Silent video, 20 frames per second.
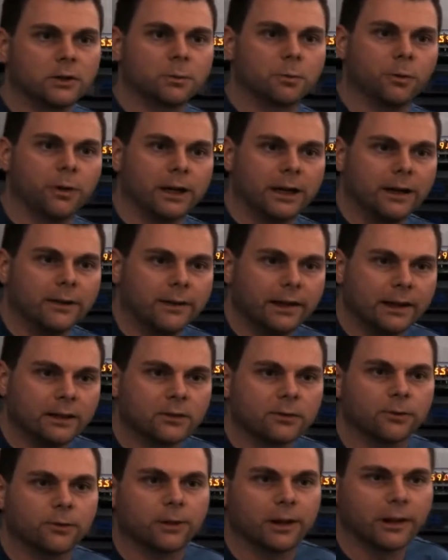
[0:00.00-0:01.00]
a spring in
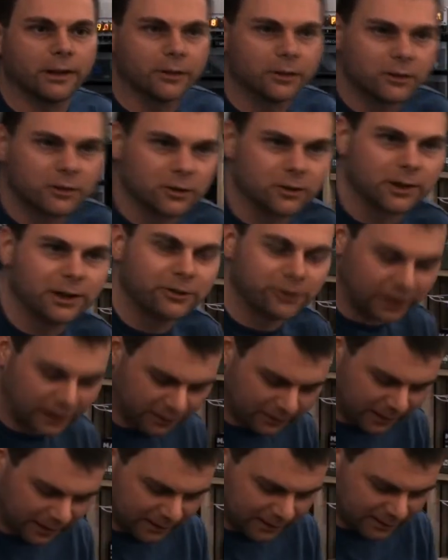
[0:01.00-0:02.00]
this for the
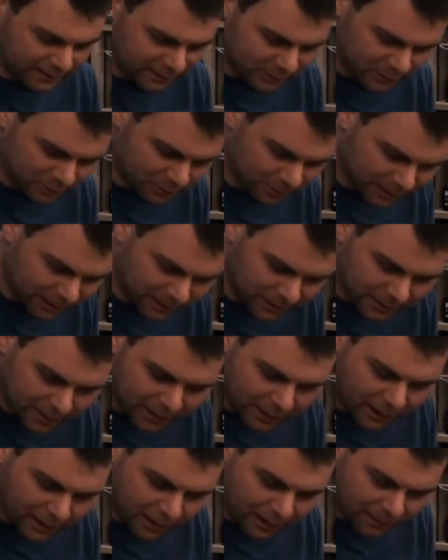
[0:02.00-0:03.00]
duration I've had this instrument.
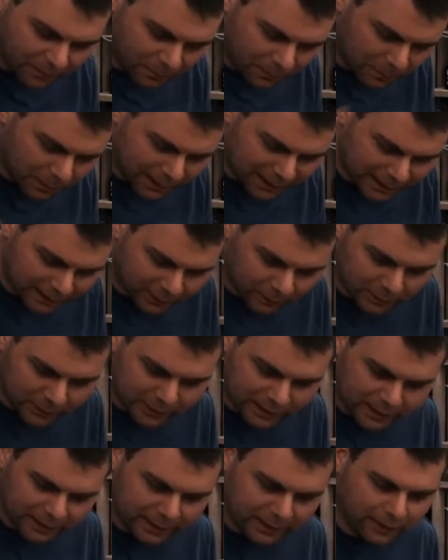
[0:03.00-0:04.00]
But it
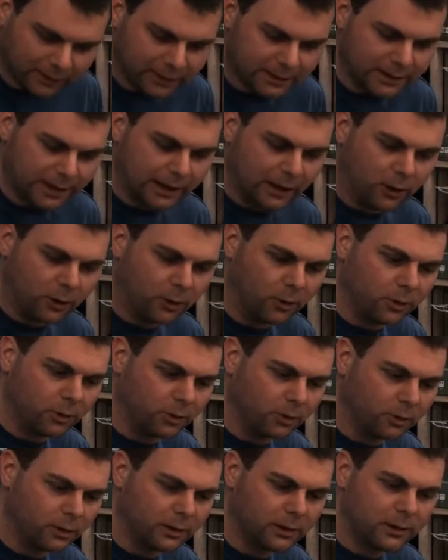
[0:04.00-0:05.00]
looks like there is a
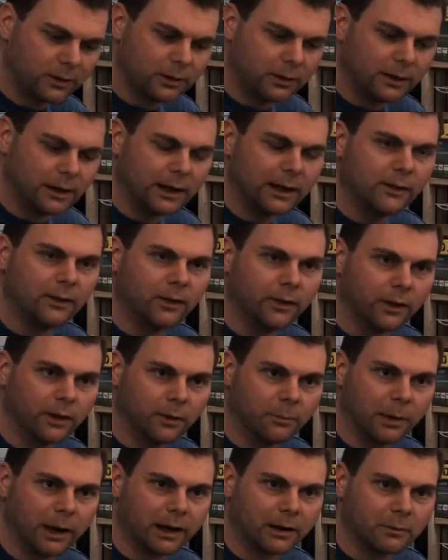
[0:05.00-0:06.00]
hole in
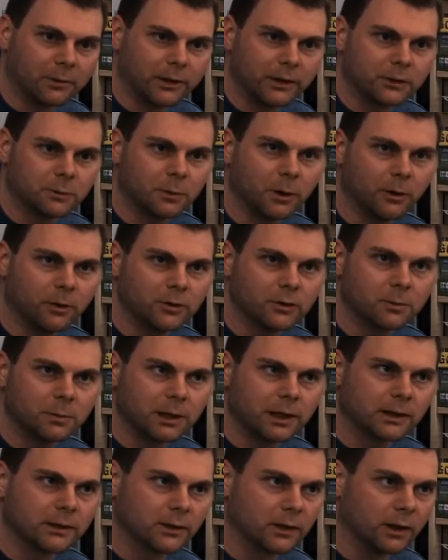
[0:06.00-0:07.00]
the bottom of this post,
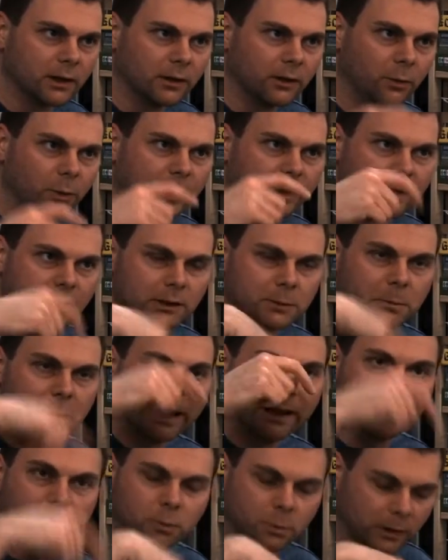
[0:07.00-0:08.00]
because the way these
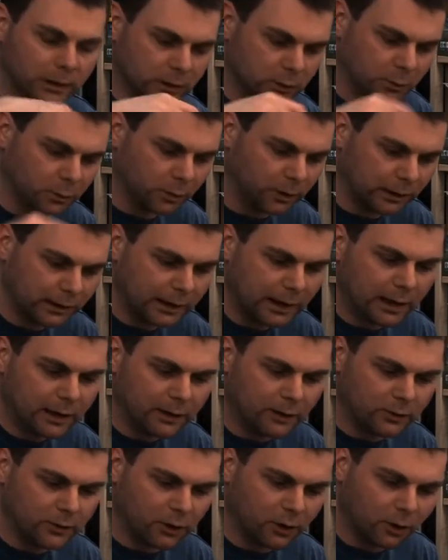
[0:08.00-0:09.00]
pin springs work,
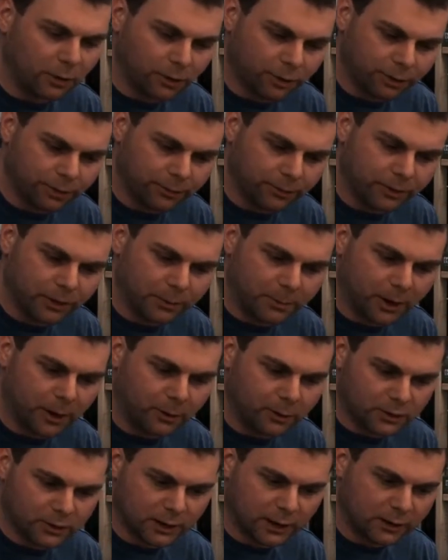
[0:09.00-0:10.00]
there's a hole through the
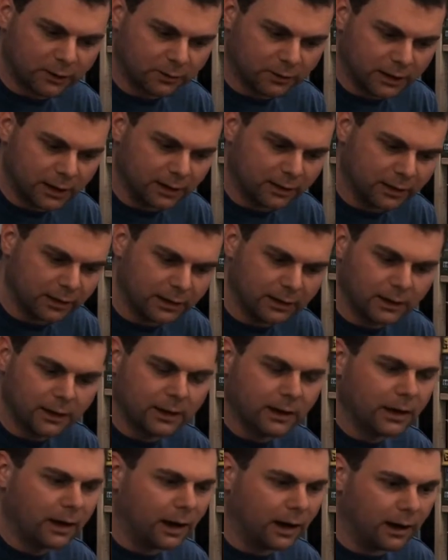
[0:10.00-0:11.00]
post underneath it.
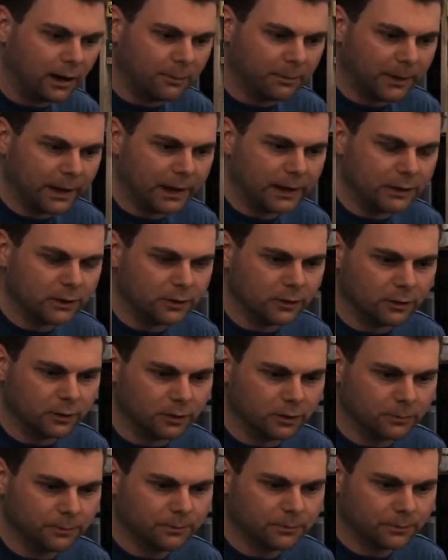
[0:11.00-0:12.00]
And
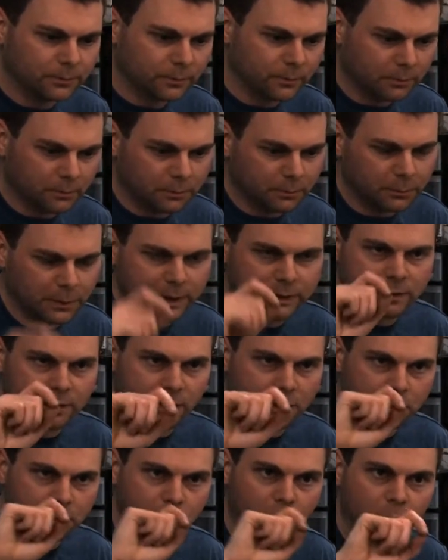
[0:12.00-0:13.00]
you'll
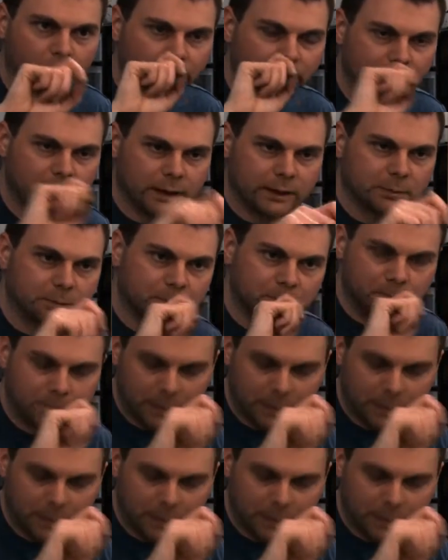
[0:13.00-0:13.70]
basically put this